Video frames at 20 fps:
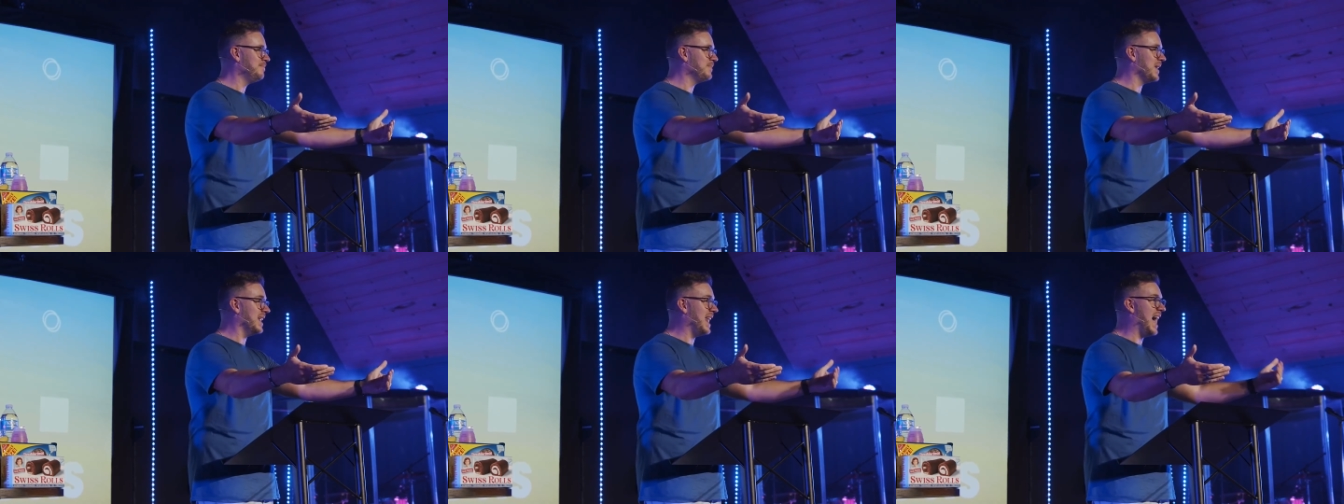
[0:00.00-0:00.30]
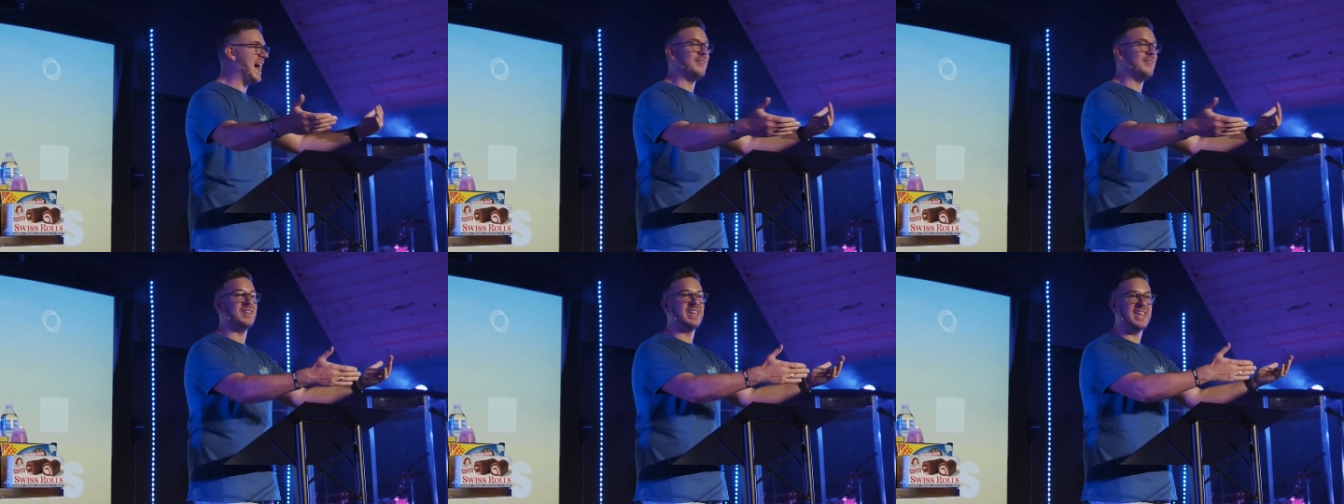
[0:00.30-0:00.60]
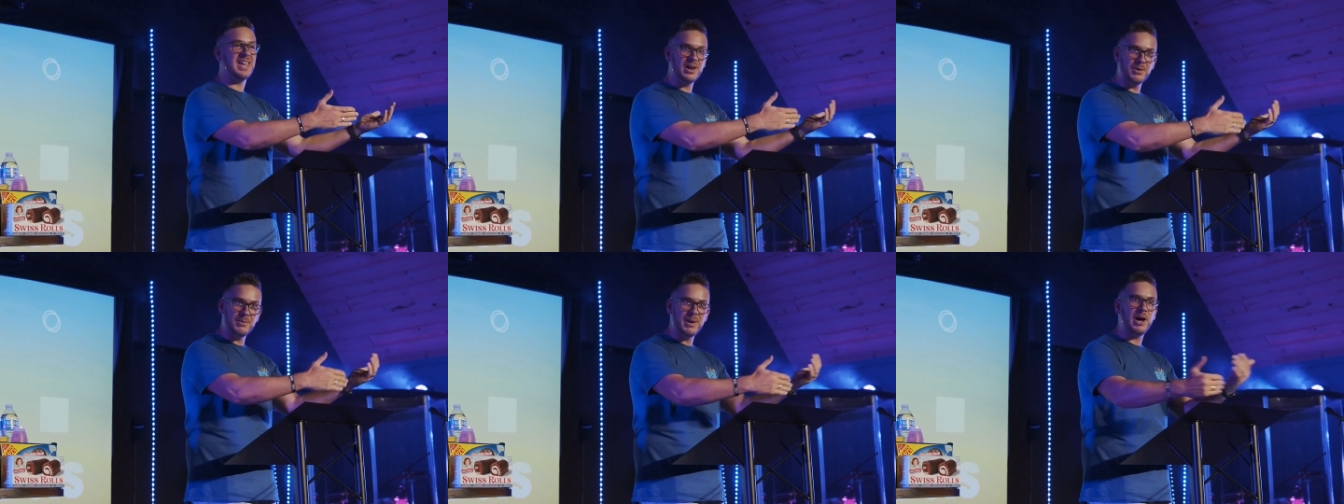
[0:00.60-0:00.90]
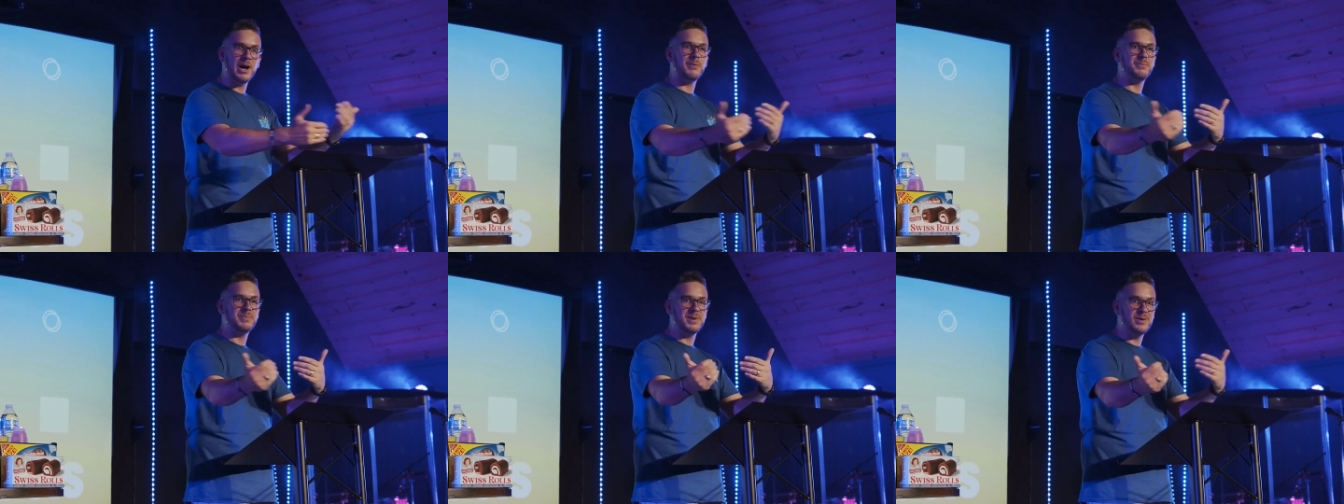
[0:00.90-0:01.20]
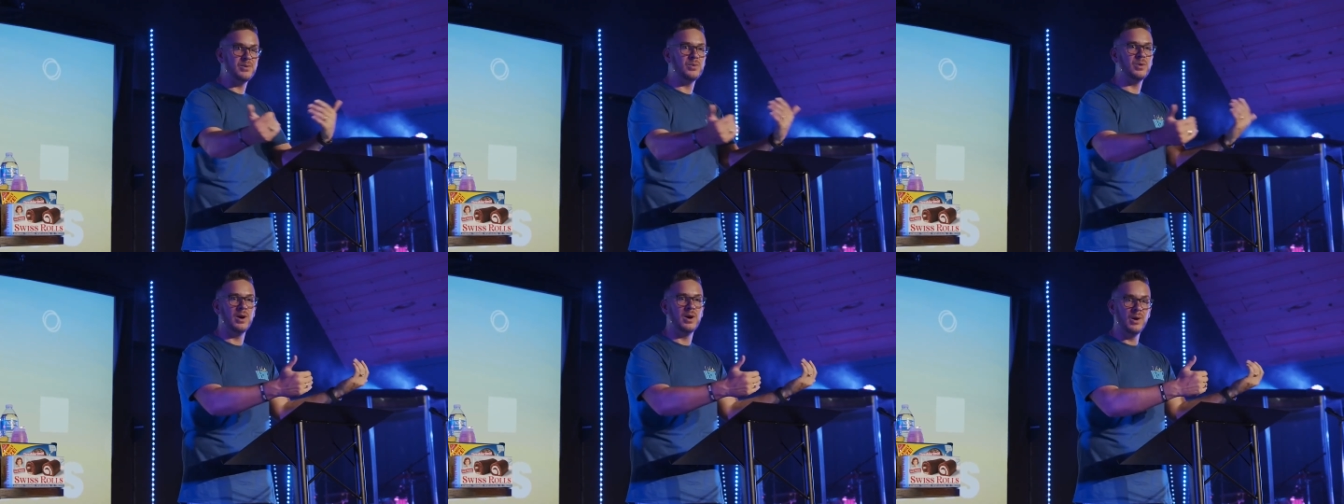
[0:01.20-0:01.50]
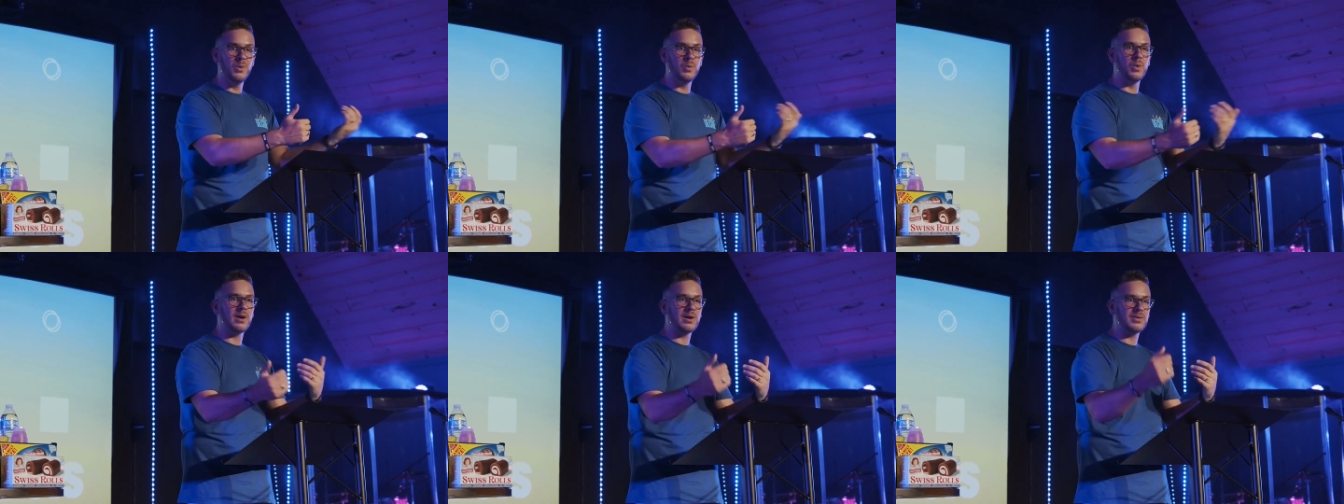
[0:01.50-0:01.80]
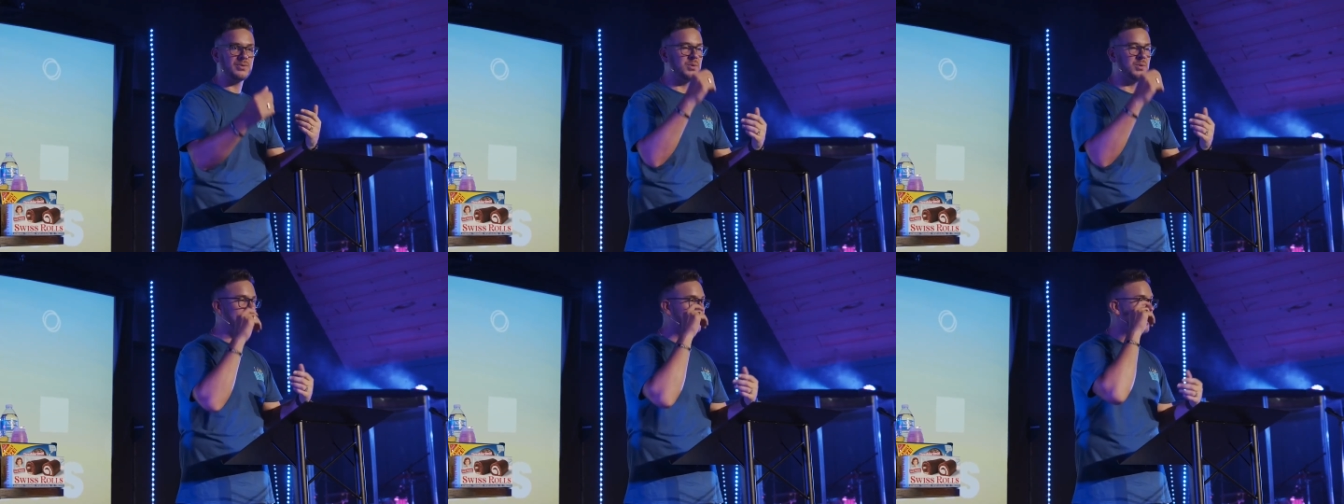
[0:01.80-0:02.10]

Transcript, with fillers: and having Him help you work through